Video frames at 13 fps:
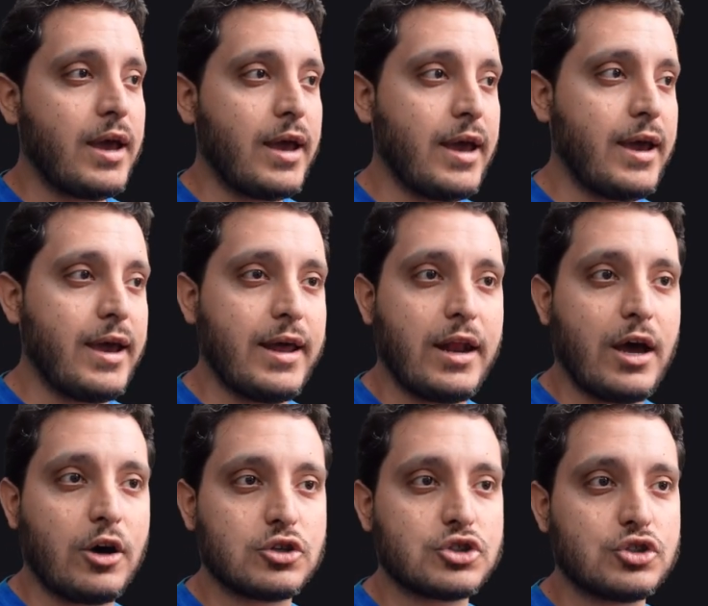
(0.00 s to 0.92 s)
and
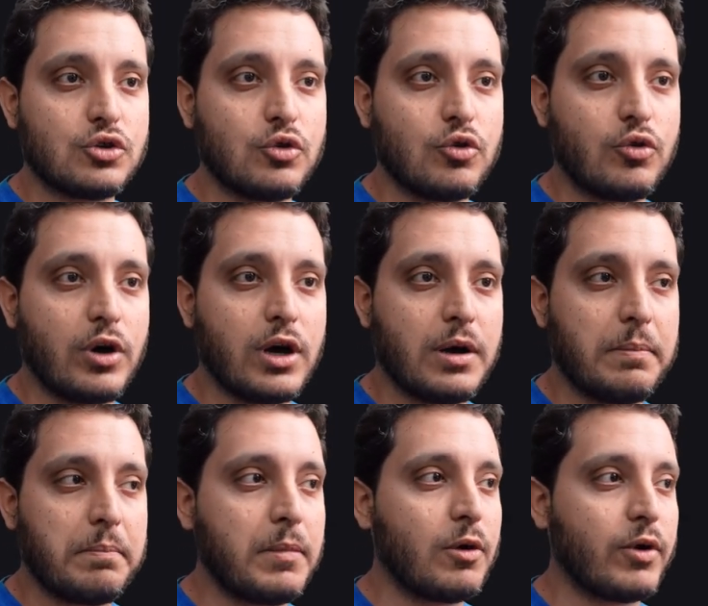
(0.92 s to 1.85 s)
also
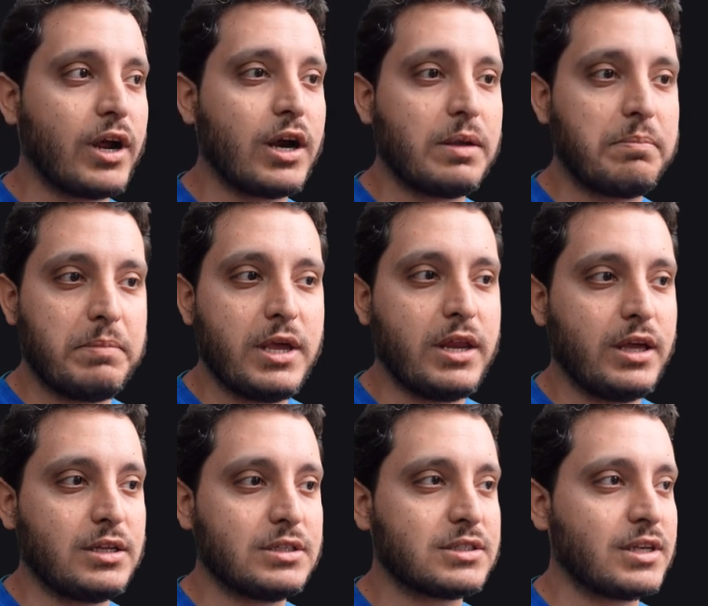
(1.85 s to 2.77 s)
regarding
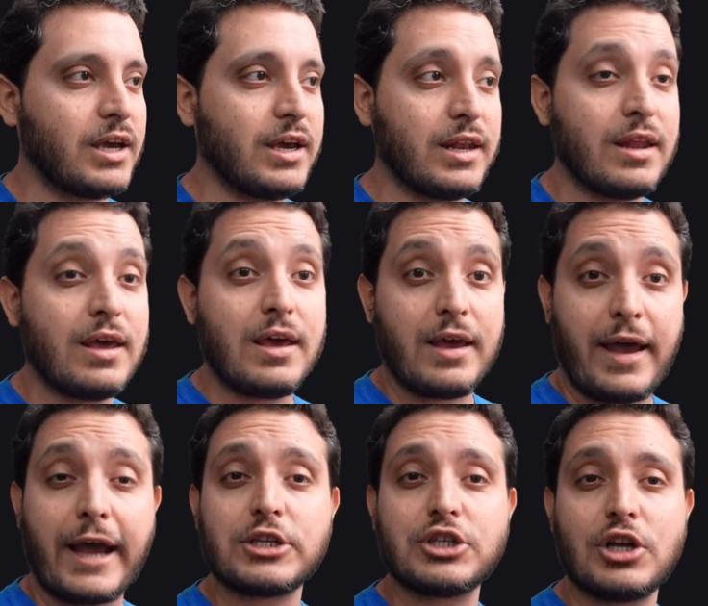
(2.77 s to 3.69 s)
meetings. And
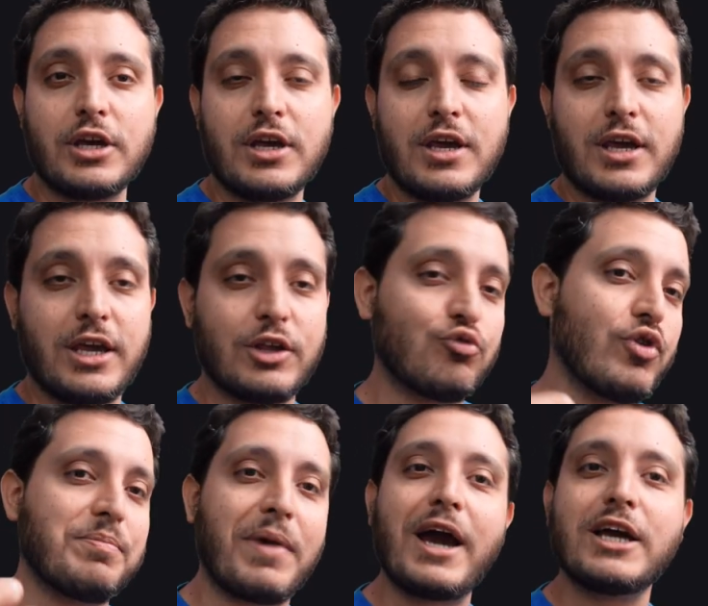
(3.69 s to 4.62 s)
actually it
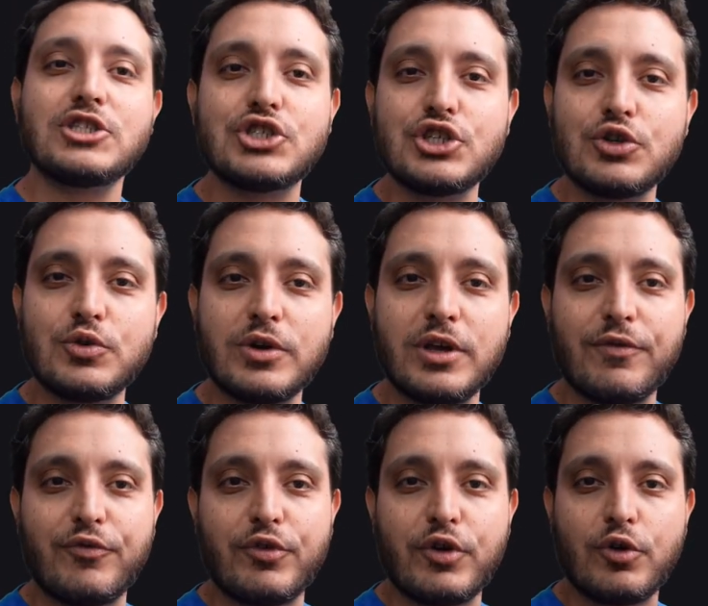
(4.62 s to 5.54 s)
reminds you
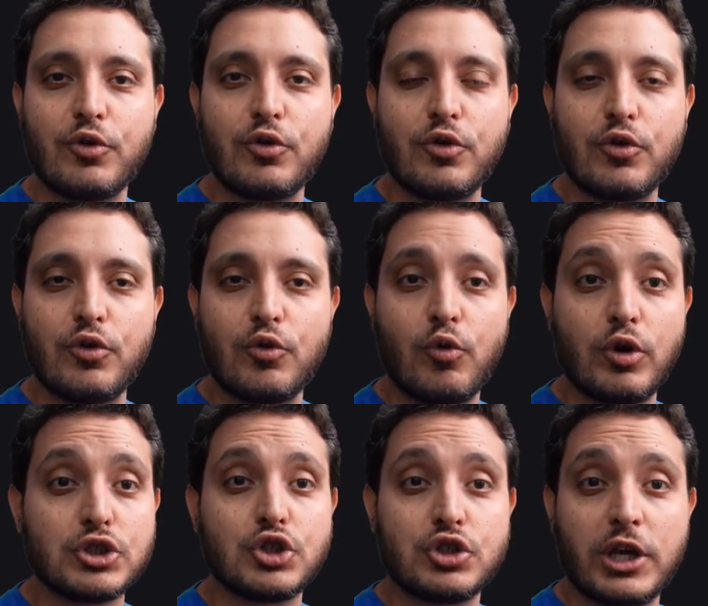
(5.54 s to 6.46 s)
if you
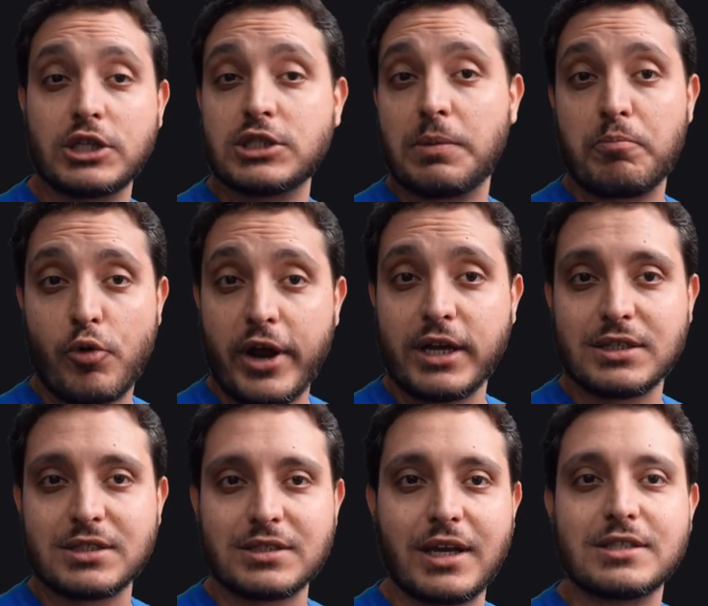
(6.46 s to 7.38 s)
want to take some
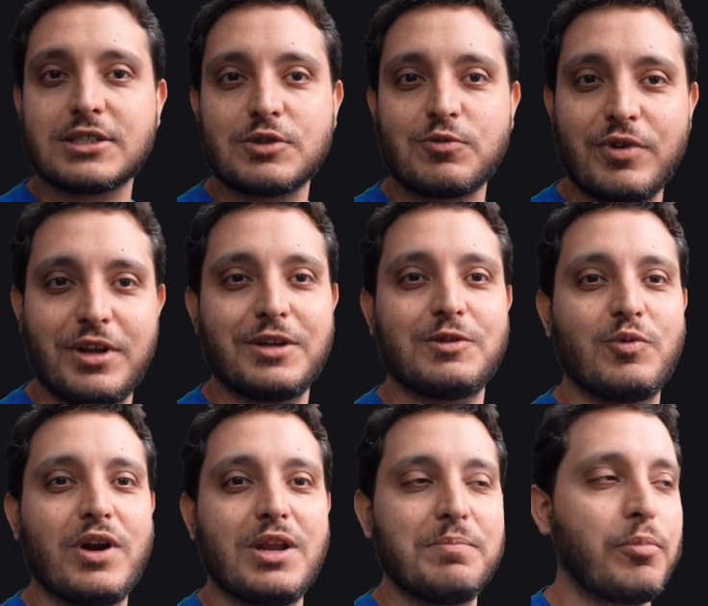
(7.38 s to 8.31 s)
breaks. That's
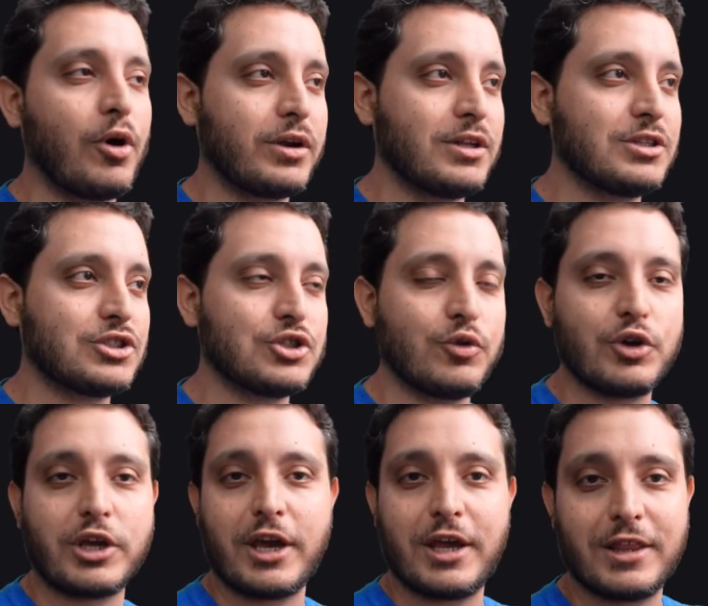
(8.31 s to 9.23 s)
really important, so
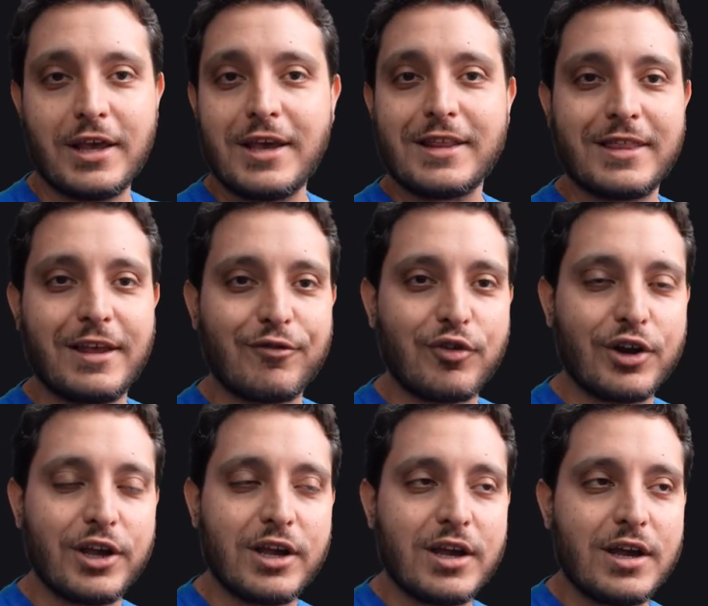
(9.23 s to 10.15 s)
you can
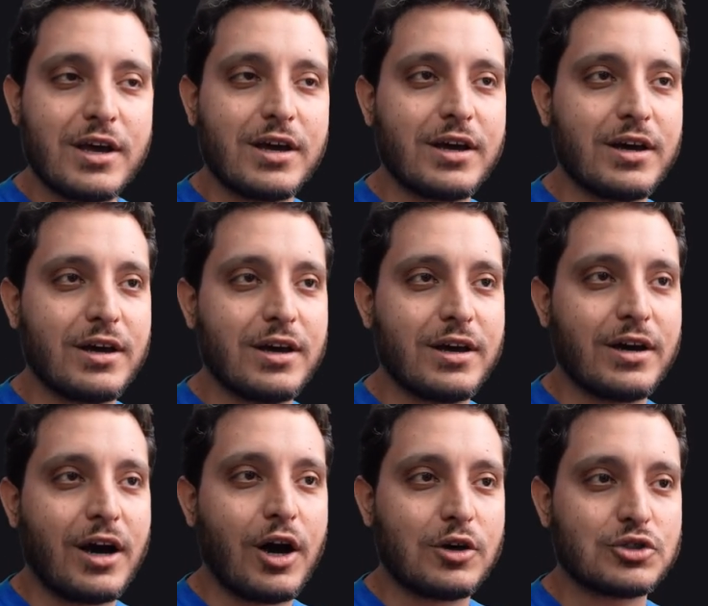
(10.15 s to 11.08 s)
definitely
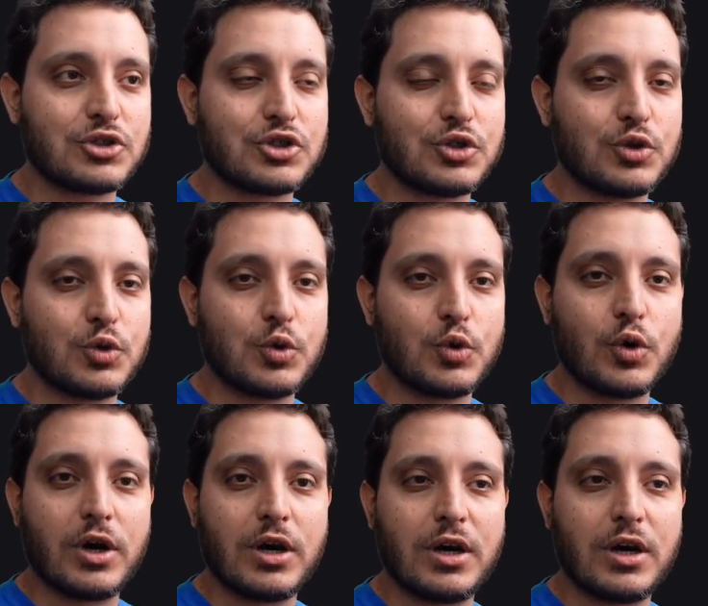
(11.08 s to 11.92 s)
also